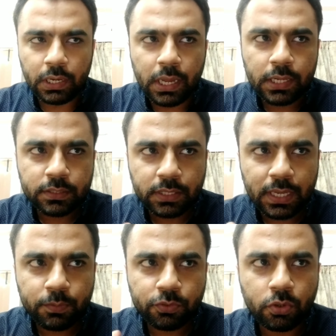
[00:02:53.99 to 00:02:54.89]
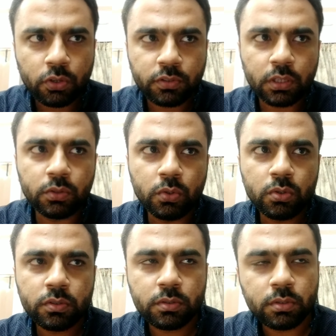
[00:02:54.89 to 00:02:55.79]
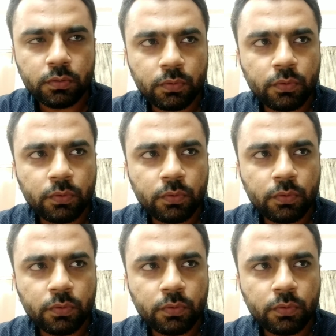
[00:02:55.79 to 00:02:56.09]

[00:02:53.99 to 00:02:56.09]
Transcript: Large cap stocks are those